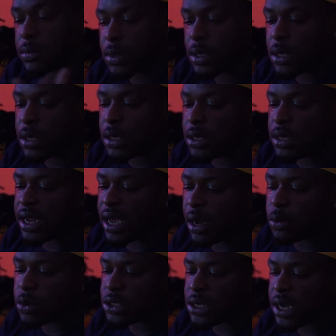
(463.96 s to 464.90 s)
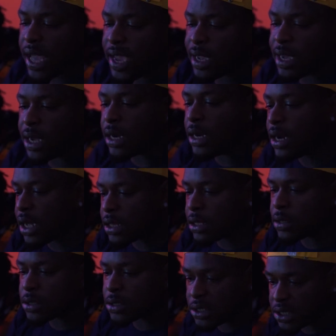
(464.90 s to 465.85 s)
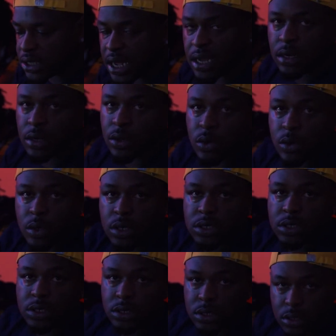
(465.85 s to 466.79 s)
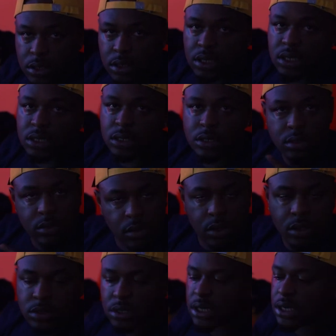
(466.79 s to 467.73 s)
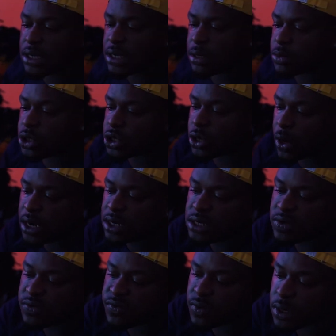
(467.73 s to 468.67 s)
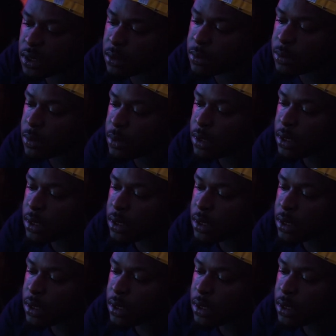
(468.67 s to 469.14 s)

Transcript: Yeah. That was like another Saint Louis, you know what I'm saying, demonstration for them.